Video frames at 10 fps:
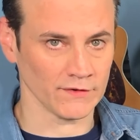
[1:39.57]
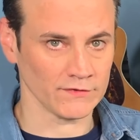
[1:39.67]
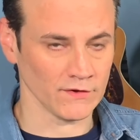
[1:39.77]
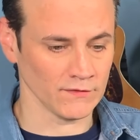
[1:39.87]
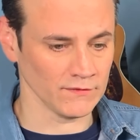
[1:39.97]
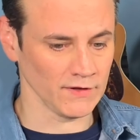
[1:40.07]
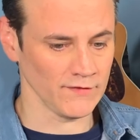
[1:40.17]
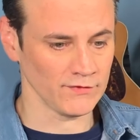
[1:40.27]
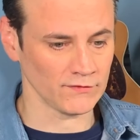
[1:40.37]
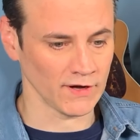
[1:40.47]
So
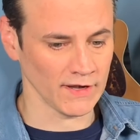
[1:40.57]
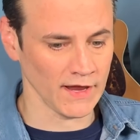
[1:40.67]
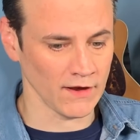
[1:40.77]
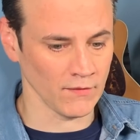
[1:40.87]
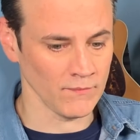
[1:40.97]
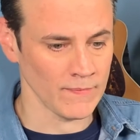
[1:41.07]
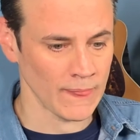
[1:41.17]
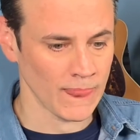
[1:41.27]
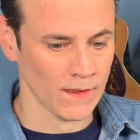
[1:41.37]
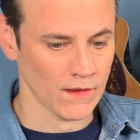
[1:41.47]
even right now,
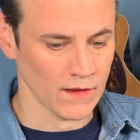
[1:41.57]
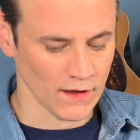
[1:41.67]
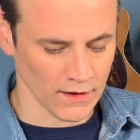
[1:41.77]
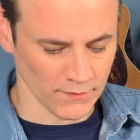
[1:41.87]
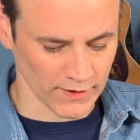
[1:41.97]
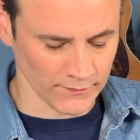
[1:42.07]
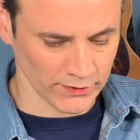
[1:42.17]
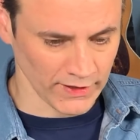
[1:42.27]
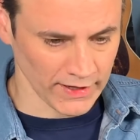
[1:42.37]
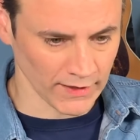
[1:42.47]
when I'm
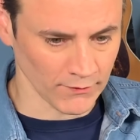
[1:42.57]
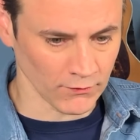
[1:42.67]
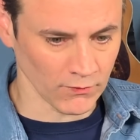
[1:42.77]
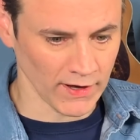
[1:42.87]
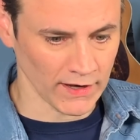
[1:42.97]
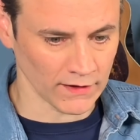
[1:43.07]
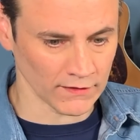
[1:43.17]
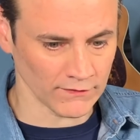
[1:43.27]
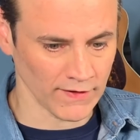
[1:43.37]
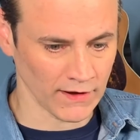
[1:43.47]
playing, I'm aware
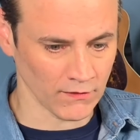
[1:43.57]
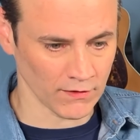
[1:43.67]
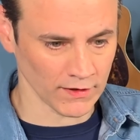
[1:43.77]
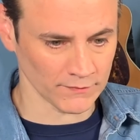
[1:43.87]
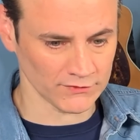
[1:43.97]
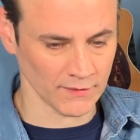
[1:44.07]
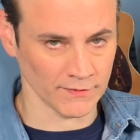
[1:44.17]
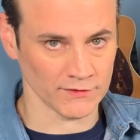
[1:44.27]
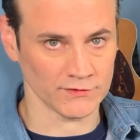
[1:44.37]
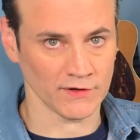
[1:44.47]
of how hard I'm strumming
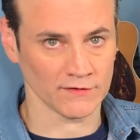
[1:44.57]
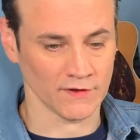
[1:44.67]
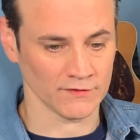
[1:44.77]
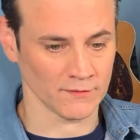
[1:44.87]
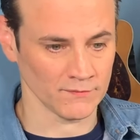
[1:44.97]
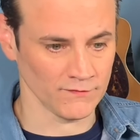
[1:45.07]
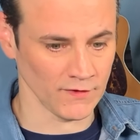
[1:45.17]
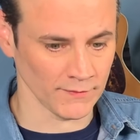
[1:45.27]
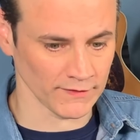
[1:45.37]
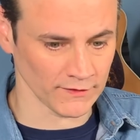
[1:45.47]
the strings as I'm
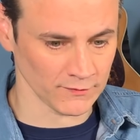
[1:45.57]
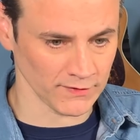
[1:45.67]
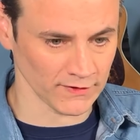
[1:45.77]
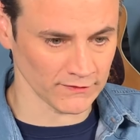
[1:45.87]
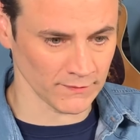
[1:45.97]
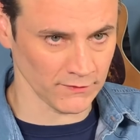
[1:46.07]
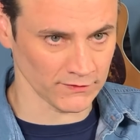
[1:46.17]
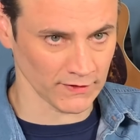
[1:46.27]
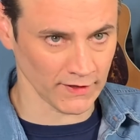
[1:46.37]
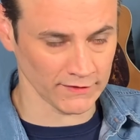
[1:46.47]
filming this, because I'm
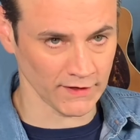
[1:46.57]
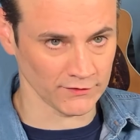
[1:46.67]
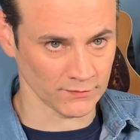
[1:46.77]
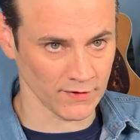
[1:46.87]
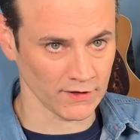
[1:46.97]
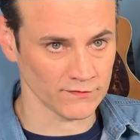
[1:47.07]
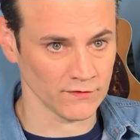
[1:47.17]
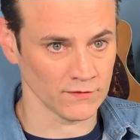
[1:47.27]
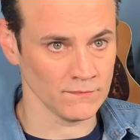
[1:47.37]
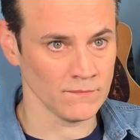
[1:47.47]
using a condenser
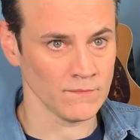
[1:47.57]
microphone.